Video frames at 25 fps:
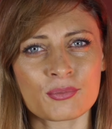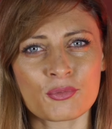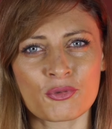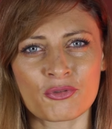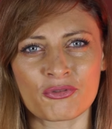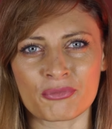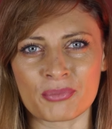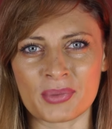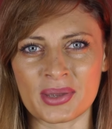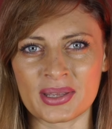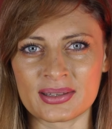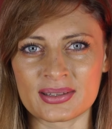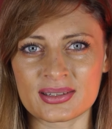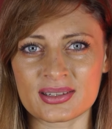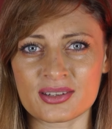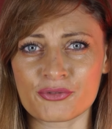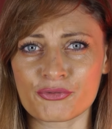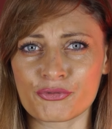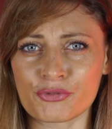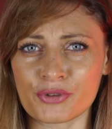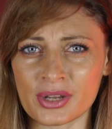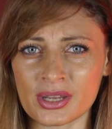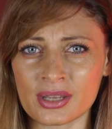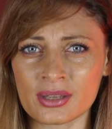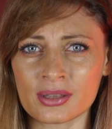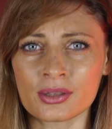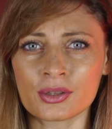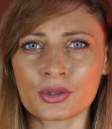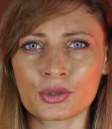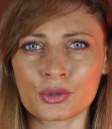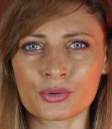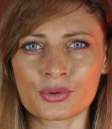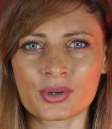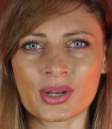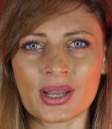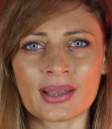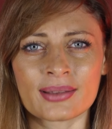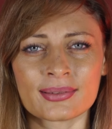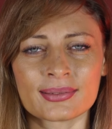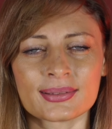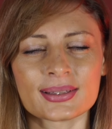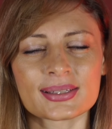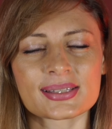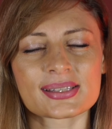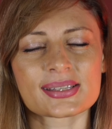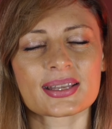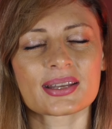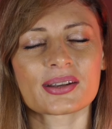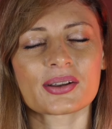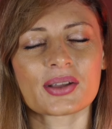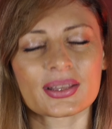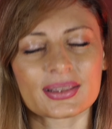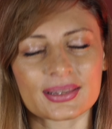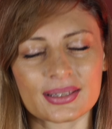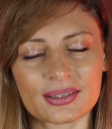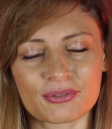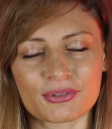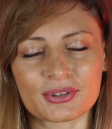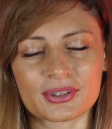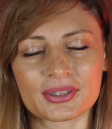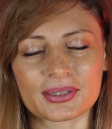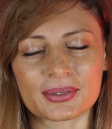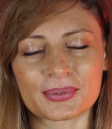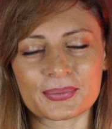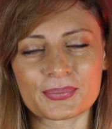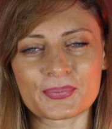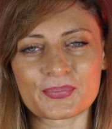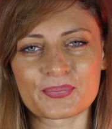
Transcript: movements, freeing your endless creativity.